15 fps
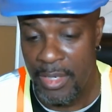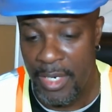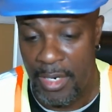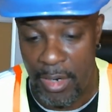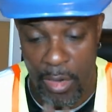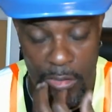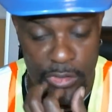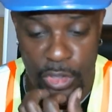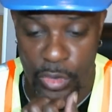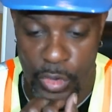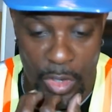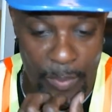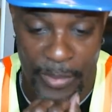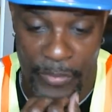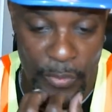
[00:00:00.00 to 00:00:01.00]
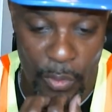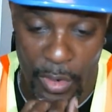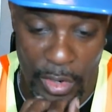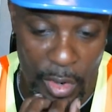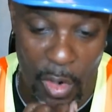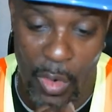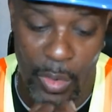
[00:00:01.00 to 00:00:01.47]
long as you do it before
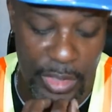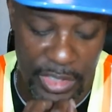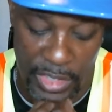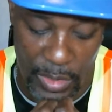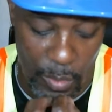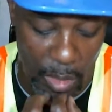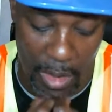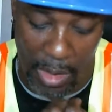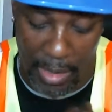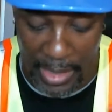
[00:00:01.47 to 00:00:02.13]
the hole is in the wall.